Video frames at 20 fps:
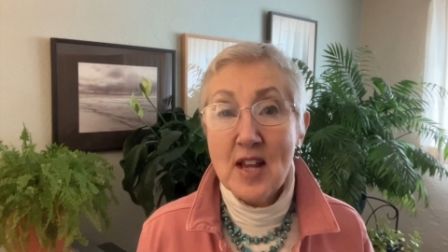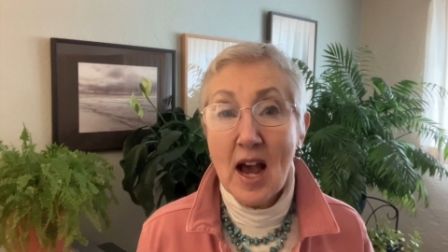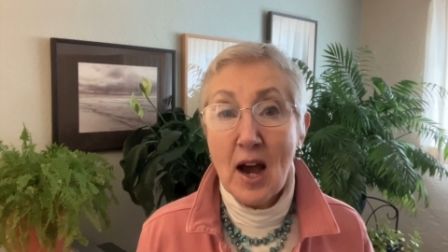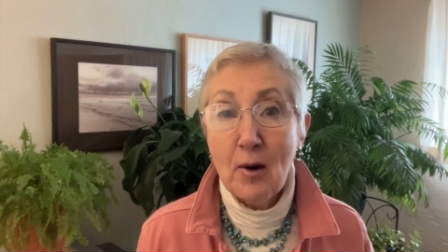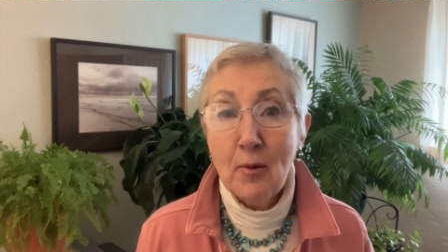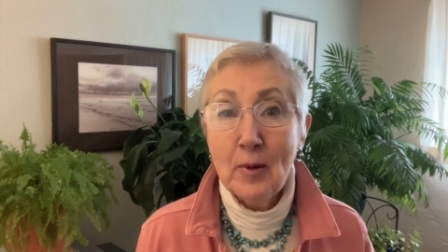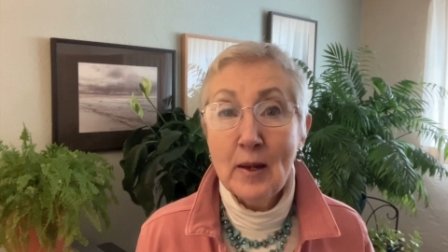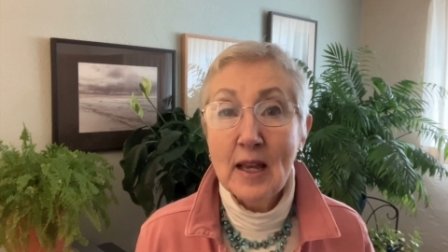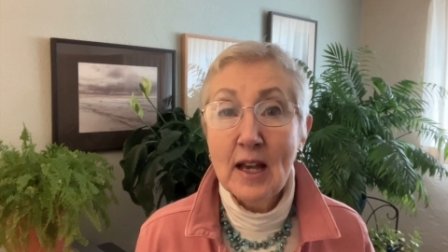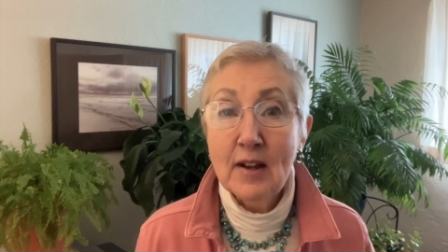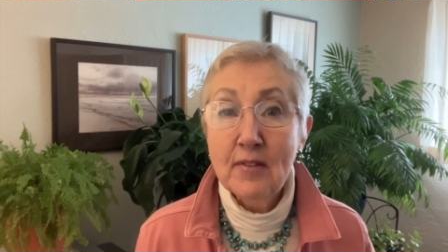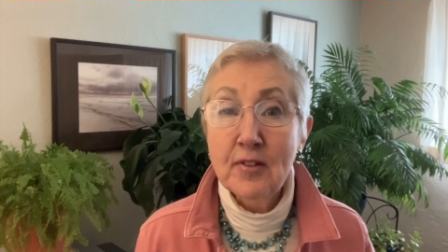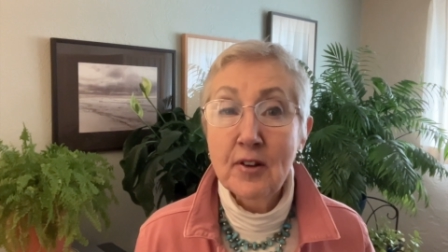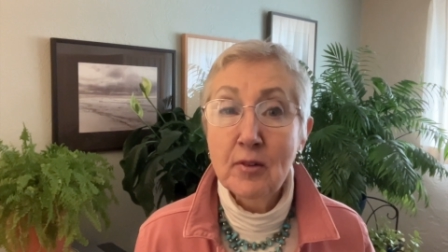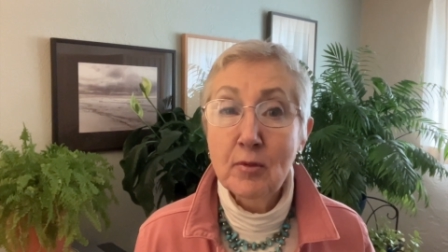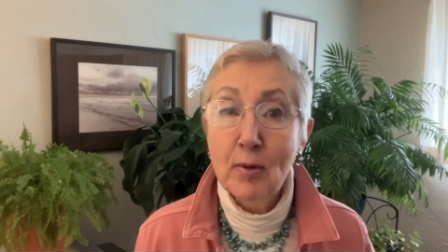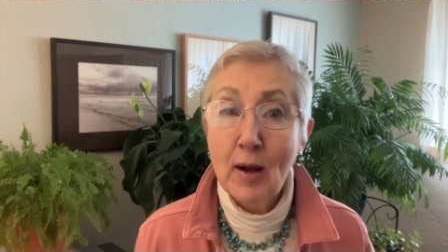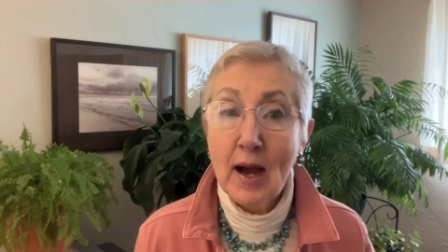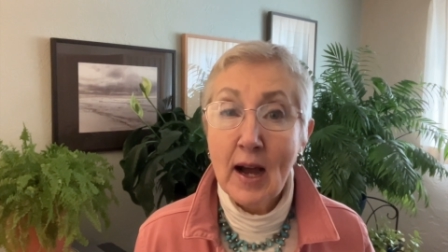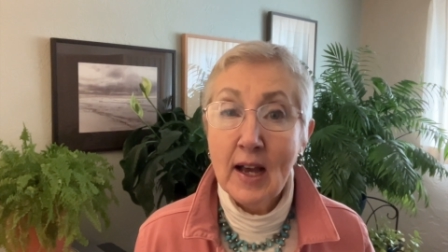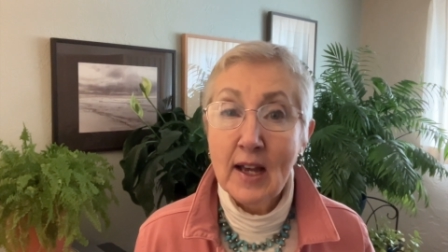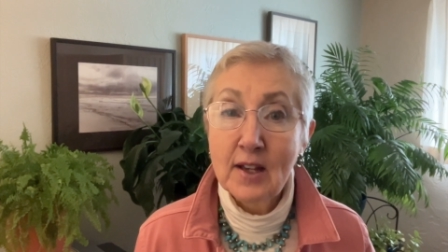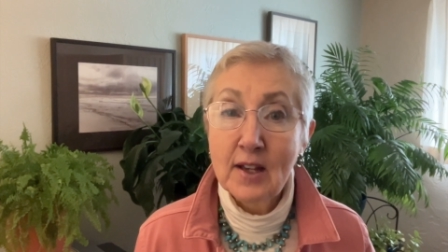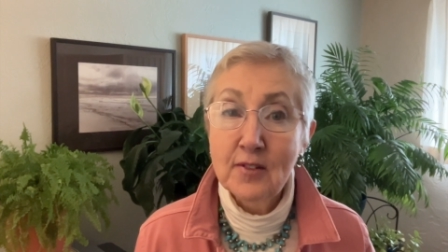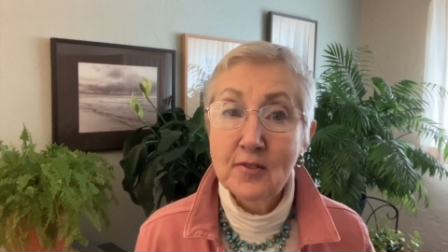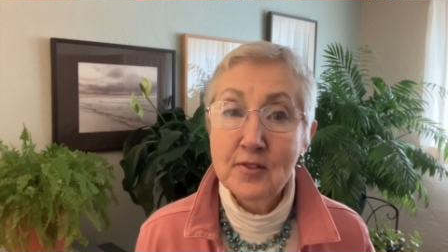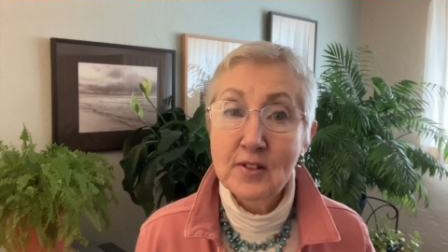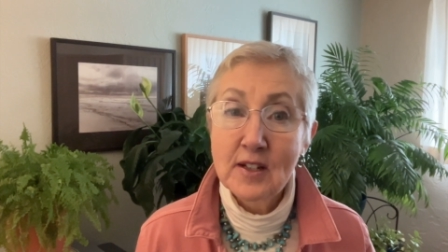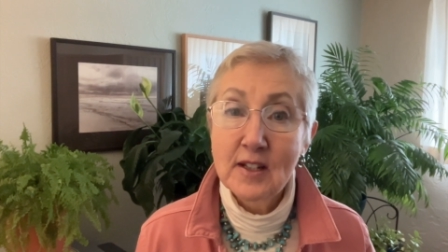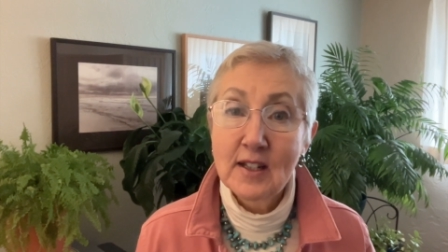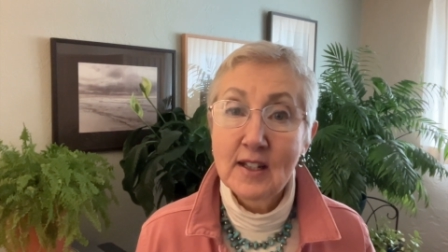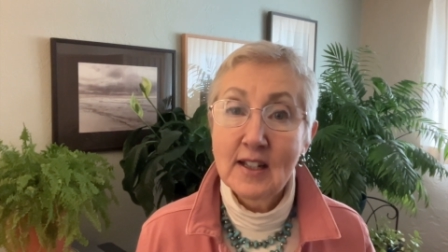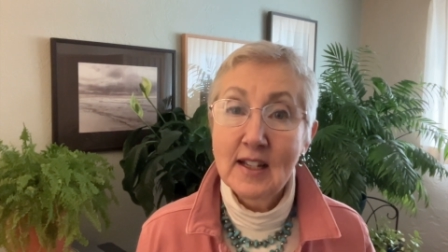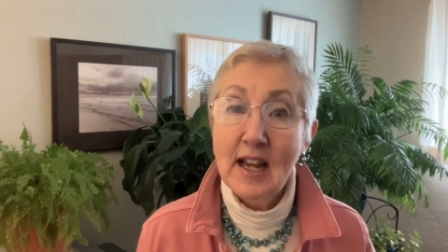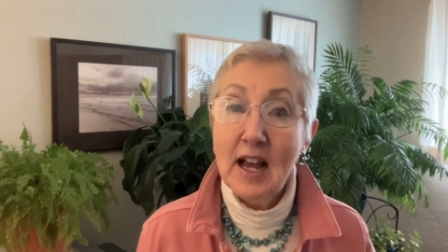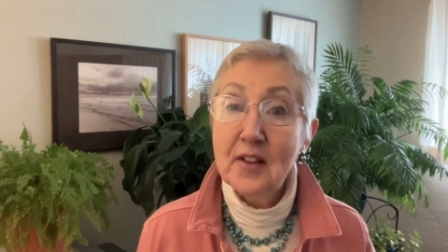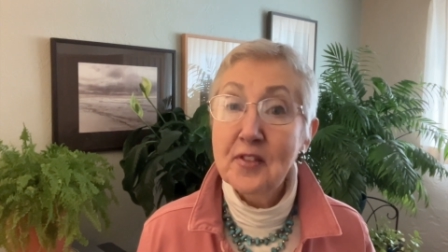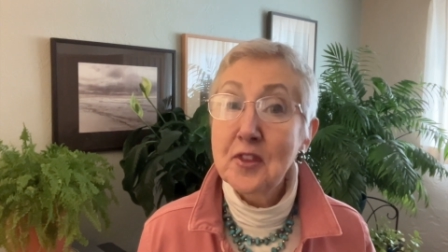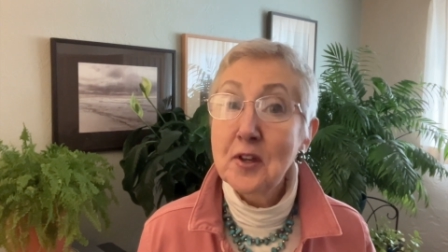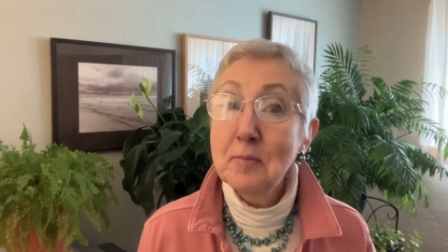how we have arrived
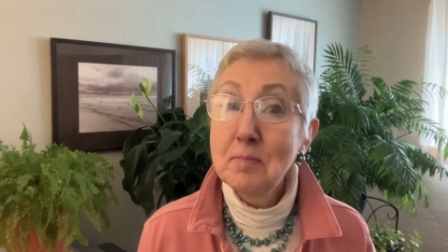at the